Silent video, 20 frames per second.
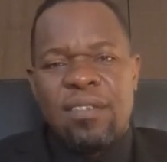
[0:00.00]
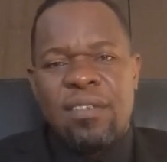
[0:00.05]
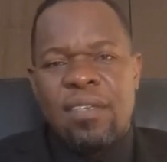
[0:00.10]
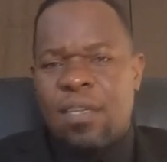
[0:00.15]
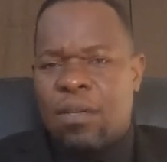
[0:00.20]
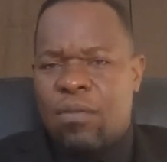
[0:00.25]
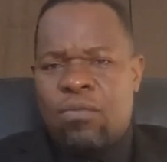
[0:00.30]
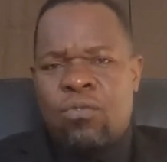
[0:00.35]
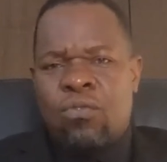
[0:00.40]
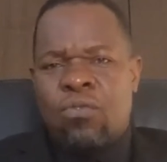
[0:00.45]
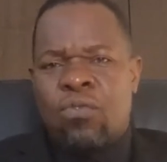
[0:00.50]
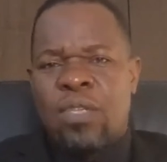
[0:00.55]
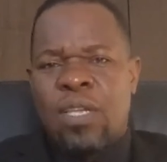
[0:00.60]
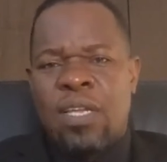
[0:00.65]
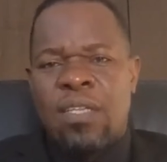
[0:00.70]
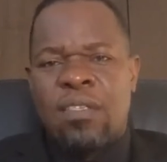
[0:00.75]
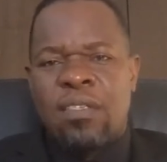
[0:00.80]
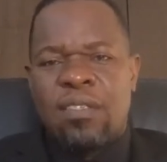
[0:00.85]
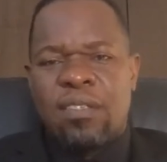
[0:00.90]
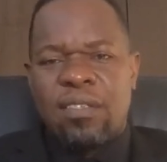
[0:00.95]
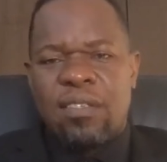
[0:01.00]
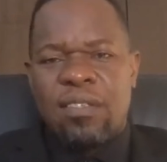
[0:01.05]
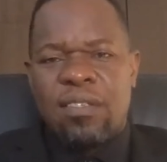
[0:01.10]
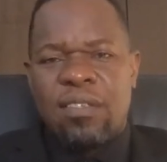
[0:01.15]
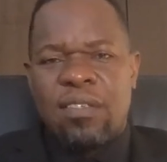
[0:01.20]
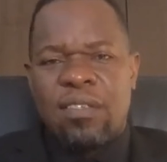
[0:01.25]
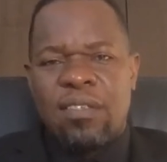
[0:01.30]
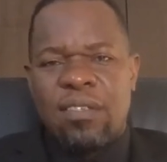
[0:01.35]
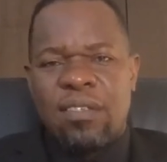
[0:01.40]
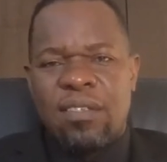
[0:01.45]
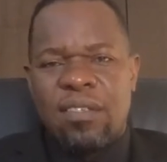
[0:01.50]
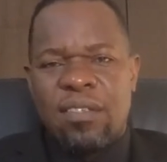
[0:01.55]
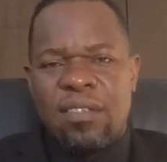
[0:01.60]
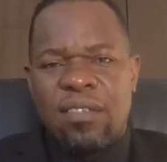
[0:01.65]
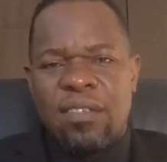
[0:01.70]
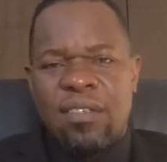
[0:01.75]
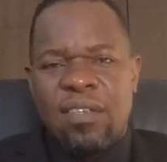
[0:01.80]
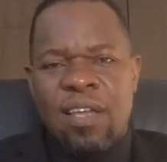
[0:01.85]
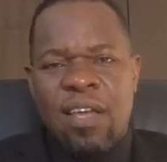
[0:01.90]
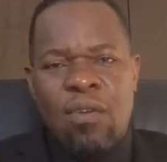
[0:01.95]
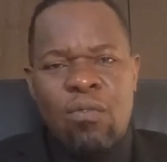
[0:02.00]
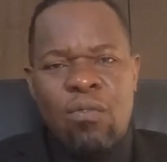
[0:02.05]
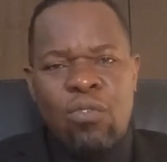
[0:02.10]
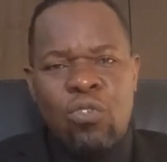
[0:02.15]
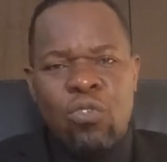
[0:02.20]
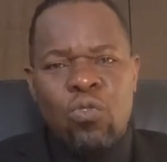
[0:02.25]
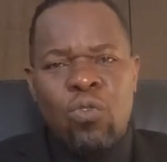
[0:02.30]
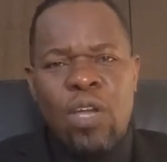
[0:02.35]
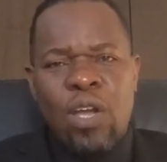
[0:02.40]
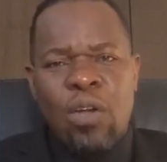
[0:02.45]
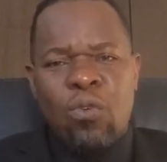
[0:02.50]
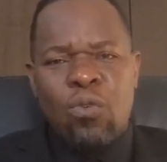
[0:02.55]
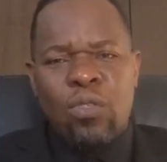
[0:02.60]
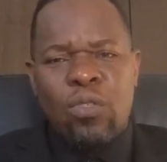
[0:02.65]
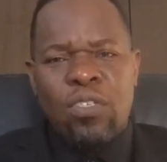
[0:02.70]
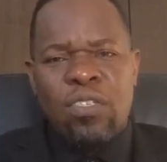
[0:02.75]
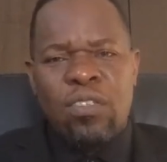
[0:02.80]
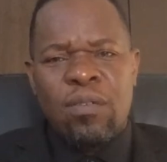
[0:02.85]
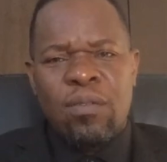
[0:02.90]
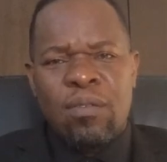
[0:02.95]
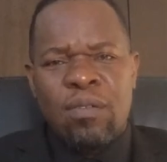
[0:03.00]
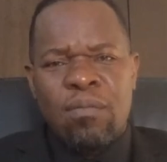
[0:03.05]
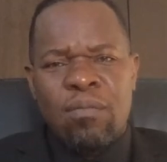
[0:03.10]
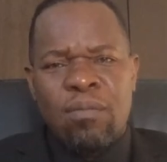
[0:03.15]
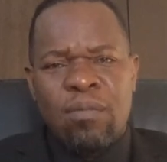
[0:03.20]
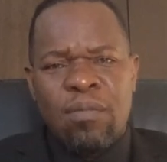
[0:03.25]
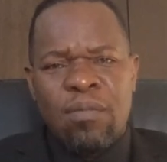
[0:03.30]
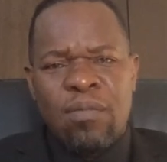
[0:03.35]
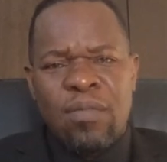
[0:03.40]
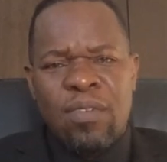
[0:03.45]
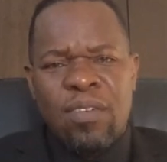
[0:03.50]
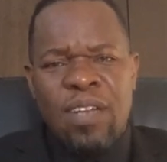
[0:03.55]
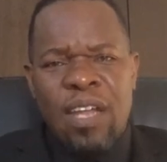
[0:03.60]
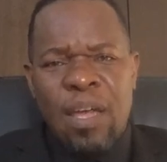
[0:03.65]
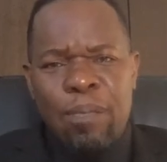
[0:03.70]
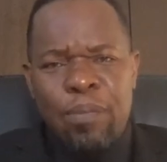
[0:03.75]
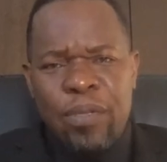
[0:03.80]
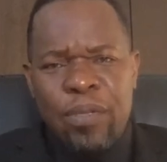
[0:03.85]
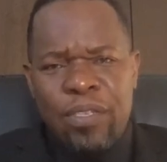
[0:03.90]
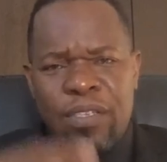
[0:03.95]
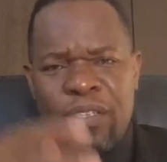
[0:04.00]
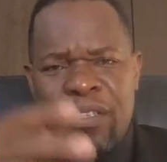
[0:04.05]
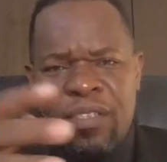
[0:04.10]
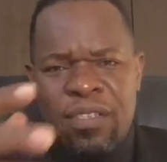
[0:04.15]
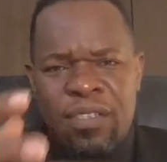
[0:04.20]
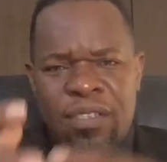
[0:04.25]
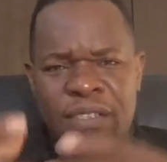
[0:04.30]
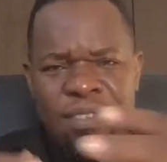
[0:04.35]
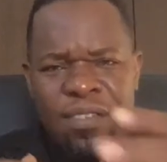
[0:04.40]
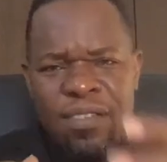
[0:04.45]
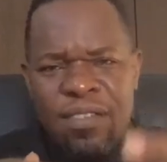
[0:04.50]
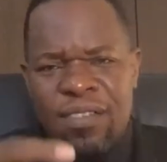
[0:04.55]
I won't do that. I will sugarcoat it. Up it in